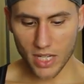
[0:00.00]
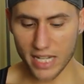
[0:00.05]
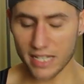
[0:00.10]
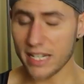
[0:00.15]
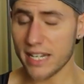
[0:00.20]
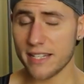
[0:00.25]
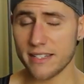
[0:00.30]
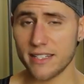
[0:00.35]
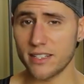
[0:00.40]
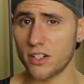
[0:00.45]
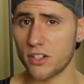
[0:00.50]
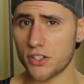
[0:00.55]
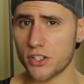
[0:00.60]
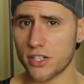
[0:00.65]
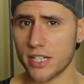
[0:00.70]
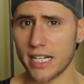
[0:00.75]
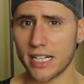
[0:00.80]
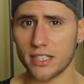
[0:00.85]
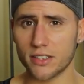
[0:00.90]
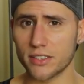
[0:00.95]
And
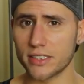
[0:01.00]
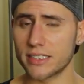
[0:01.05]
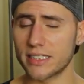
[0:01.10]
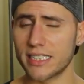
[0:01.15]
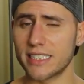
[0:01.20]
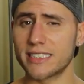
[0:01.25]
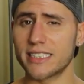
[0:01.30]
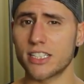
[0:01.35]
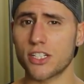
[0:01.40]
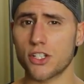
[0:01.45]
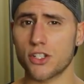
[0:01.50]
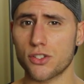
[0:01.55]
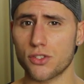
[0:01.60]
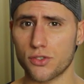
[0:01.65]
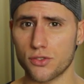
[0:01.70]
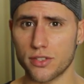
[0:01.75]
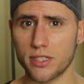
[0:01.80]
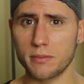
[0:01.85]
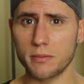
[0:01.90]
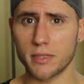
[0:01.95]
1,800 calories is
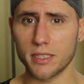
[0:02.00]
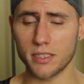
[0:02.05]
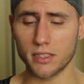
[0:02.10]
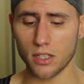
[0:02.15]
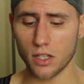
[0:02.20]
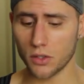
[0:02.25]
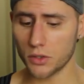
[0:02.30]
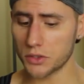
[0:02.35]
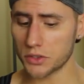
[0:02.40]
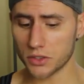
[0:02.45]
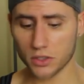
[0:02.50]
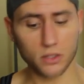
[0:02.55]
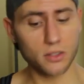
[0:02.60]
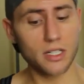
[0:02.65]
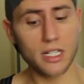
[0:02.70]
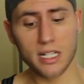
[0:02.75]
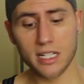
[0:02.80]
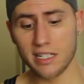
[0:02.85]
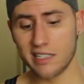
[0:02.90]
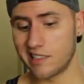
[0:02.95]
extremely low,
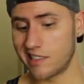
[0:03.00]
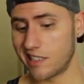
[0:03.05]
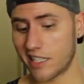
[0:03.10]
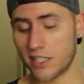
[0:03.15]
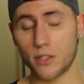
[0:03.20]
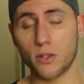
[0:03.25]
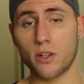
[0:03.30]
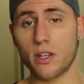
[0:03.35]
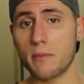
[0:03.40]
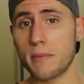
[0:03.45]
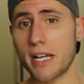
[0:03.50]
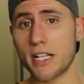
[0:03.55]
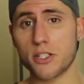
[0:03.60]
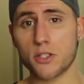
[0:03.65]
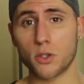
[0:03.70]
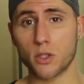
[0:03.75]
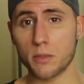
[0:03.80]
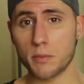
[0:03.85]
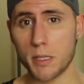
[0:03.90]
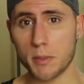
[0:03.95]
so I can only
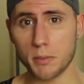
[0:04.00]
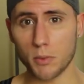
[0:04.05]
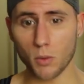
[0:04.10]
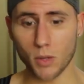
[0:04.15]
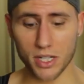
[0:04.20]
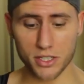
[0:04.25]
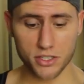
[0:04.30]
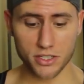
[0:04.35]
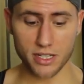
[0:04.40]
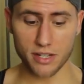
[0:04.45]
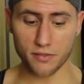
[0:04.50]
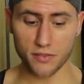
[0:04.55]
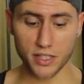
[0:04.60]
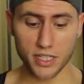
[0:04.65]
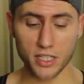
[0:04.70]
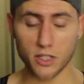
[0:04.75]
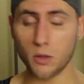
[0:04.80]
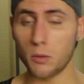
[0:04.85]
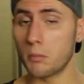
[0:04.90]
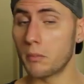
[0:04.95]
imagine all the people watching that
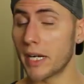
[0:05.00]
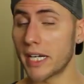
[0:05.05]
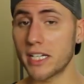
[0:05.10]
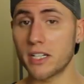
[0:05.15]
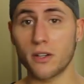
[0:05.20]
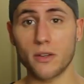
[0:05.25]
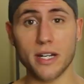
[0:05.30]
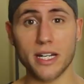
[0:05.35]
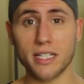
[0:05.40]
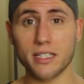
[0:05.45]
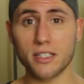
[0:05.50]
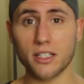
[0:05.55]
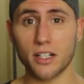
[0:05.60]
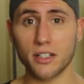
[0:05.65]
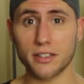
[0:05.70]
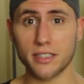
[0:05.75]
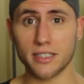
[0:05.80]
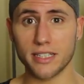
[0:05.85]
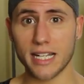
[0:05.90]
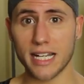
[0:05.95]
video might go ahead and
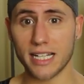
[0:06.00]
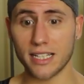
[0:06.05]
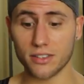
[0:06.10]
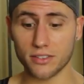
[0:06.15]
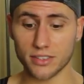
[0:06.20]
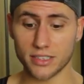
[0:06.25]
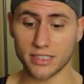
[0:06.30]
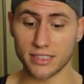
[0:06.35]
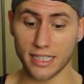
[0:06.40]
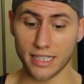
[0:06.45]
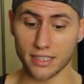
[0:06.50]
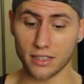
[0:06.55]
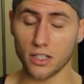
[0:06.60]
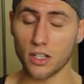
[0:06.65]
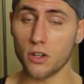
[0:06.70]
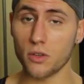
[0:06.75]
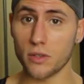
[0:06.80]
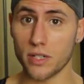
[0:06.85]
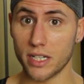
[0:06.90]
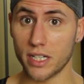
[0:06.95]
cut their calories that
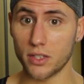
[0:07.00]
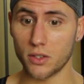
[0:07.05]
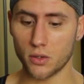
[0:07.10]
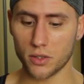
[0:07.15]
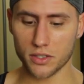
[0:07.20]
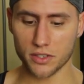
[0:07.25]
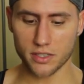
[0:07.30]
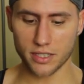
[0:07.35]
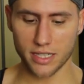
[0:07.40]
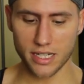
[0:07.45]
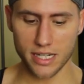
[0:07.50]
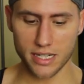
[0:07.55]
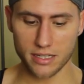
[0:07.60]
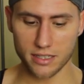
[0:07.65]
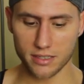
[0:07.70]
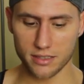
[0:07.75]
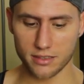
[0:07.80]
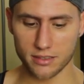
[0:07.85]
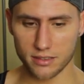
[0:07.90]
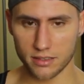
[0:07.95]
low in order to
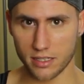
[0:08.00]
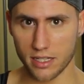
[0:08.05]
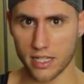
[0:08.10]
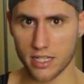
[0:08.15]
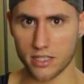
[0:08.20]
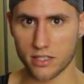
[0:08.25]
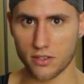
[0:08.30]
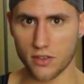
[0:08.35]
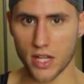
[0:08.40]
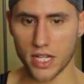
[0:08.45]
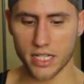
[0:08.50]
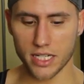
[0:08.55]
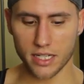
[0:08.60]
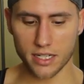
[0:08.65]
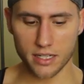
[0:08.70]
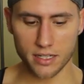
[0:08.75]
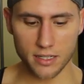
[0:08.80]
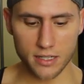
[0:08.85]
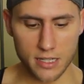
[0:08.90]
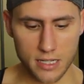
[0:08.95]
get
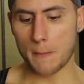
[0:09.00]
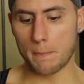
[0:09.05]
aesthetic.